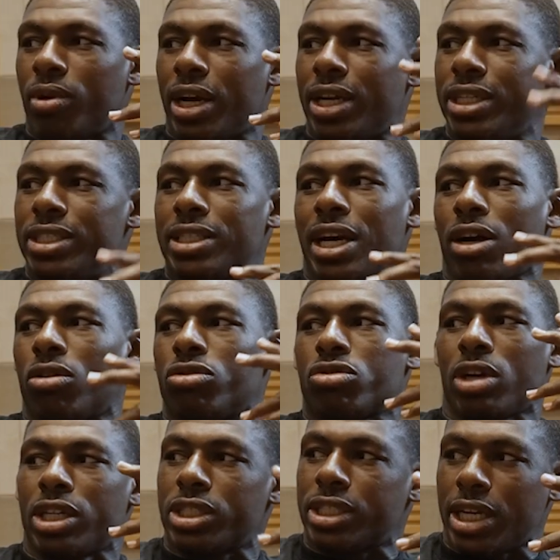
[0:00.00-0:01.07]
right? He's not gonna
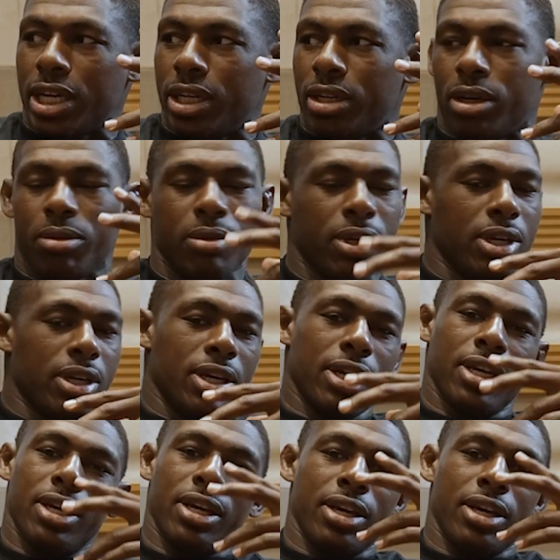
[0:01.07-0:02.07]
try to stand up. And